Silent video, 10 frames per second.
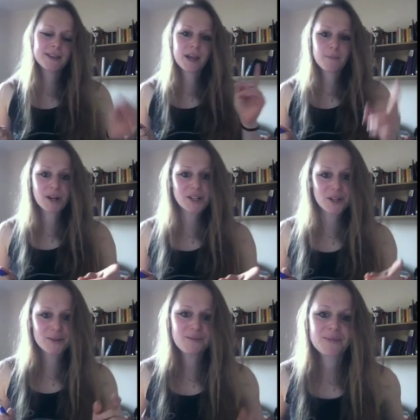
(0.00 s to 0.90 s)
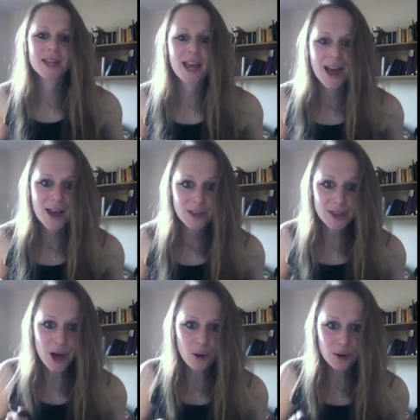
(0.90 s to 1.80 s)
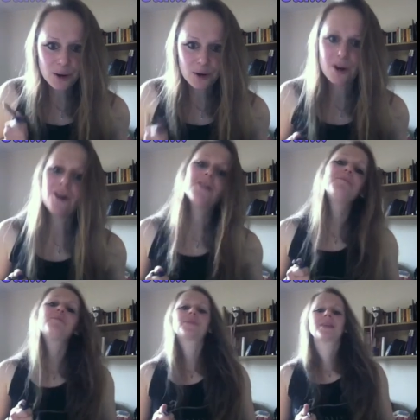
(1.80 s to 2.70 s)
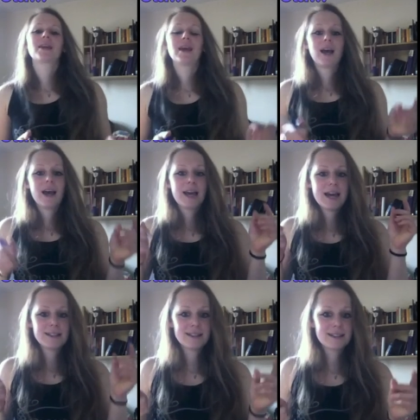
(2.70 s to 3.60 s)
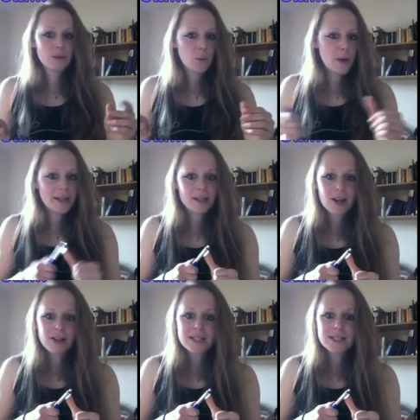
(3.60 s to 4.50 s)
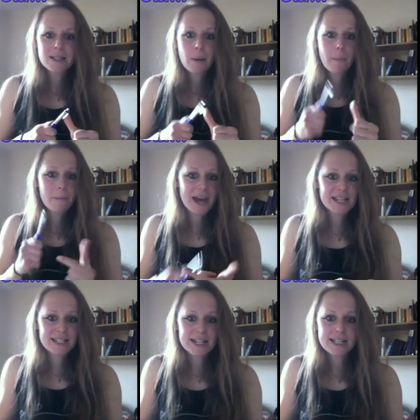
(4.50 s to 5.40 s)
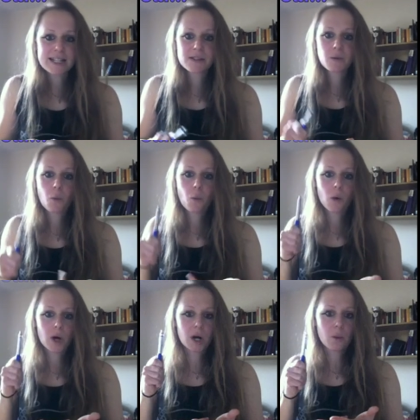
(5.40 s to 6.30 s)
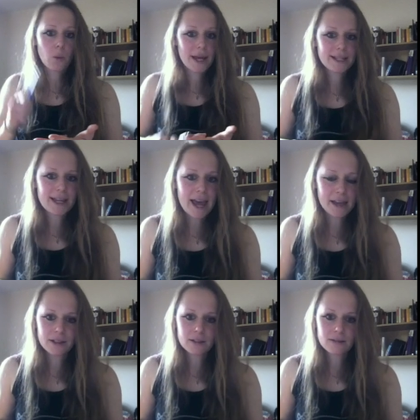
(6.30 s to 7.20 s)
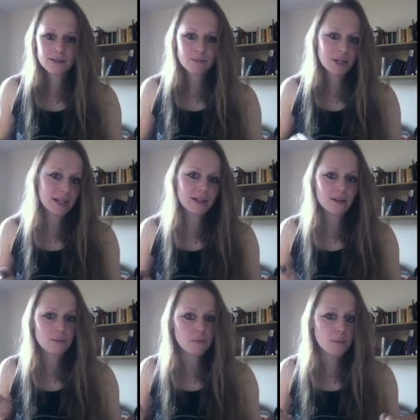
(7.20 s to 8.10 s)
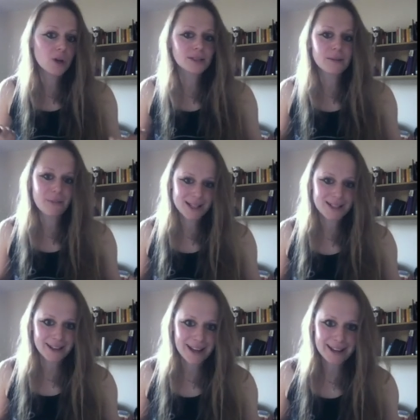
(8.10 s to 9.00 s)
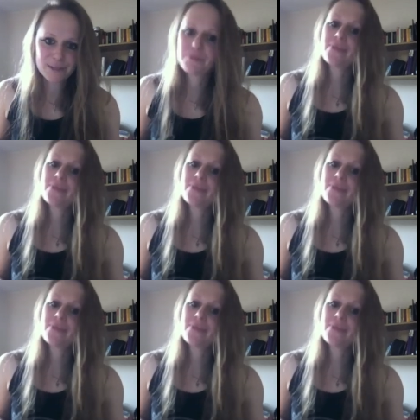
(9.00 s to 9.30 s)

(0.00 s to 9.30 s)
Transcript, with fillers: Number two, know your goal. Is it weight loss, maintenance or weight gain, meaning mostly muscle gain.